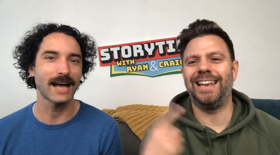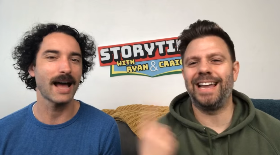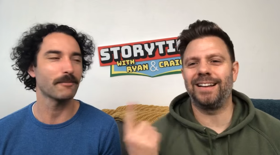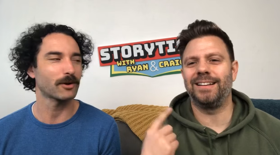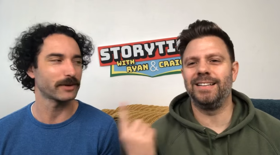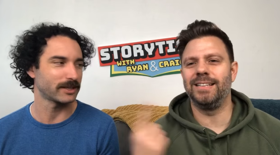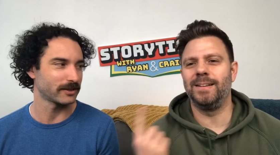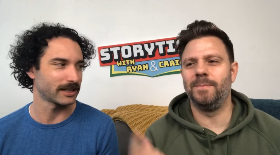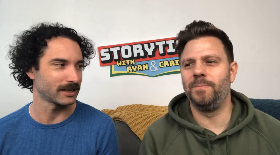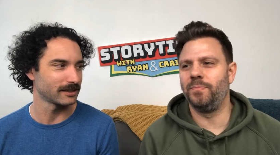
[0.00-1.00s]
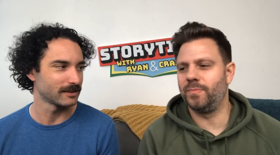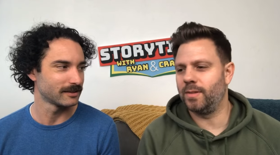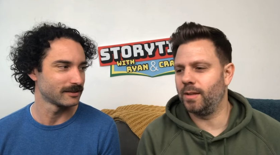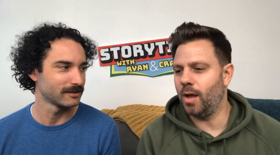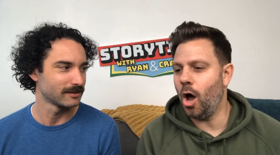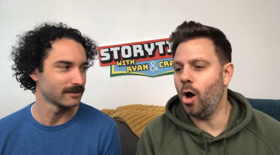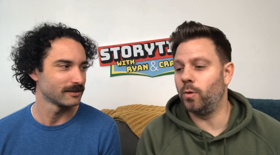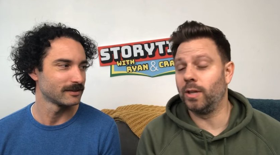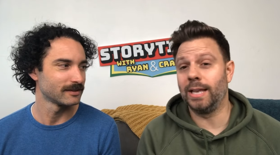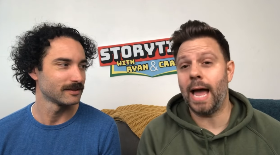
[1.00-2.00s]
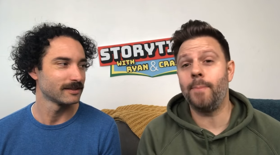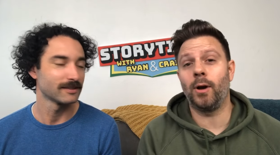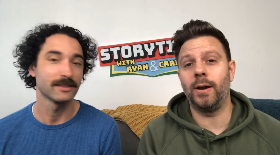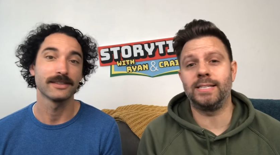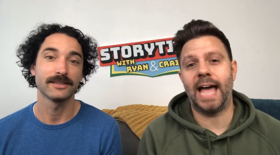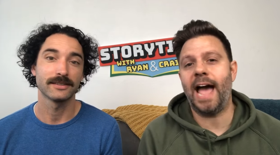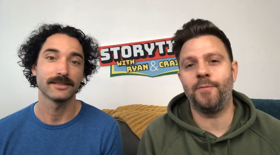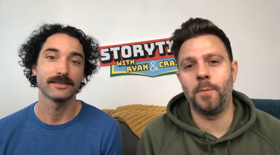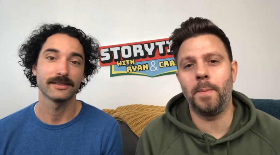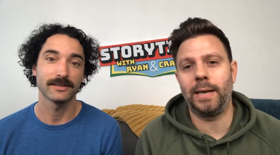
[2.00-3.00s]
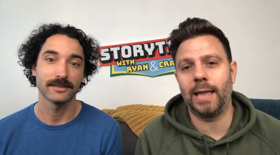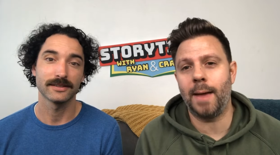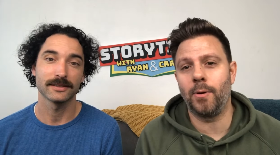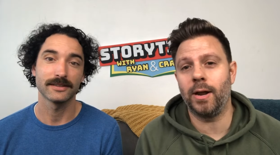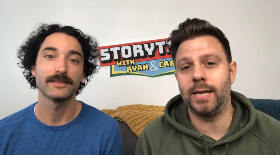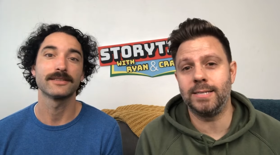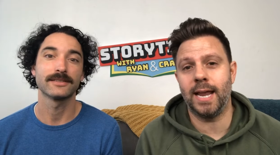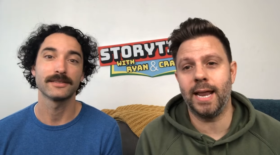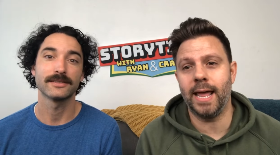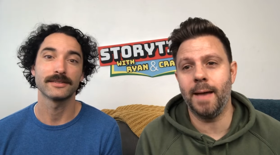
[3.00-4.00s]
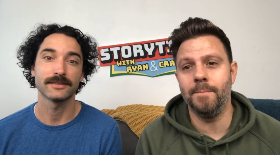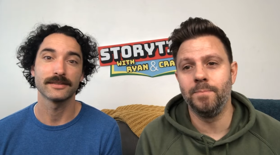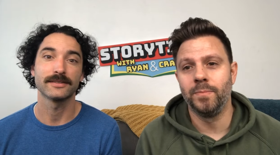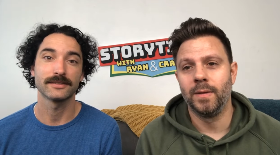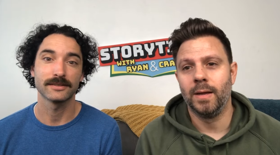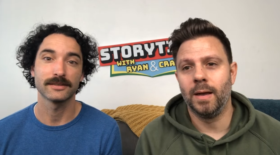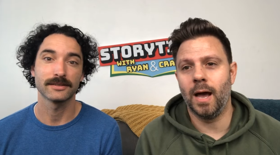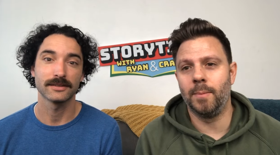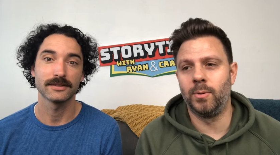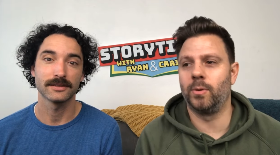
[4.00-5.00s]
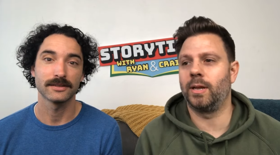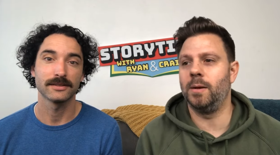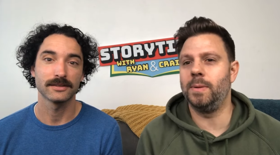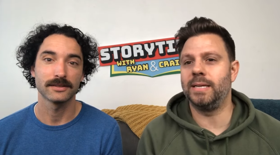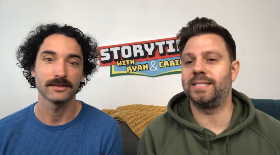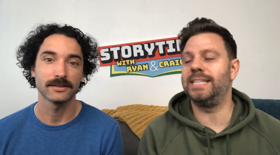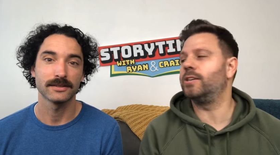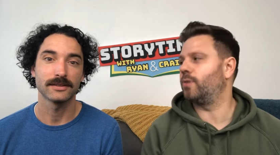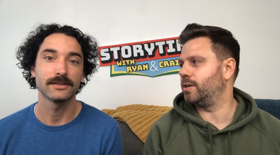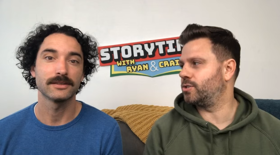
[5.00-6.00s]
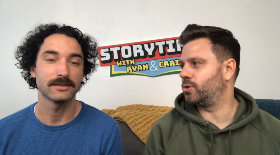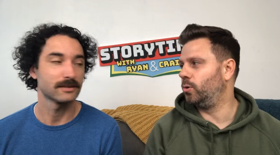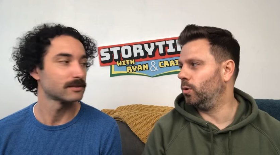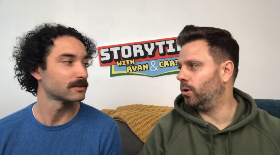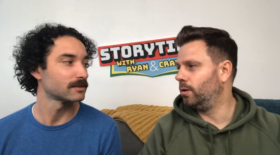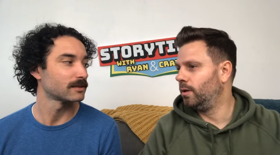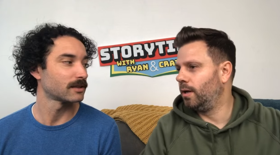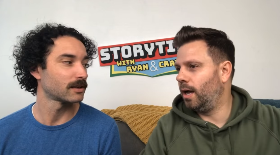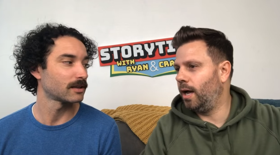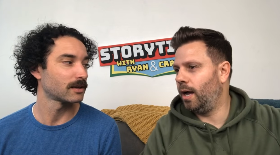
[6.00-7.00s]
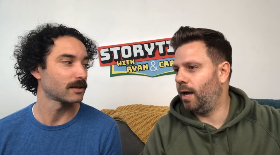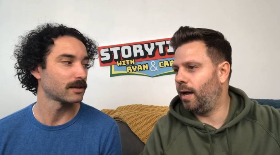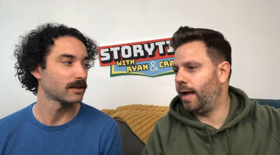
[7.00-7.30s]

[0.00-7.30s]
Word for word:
Speaker 1: What time like, are we doing it?
Speaker 2: Oh, the library is the Half Moon Bay Library at 10 a.m. Uh, but we're going to be at Seacrest School uh,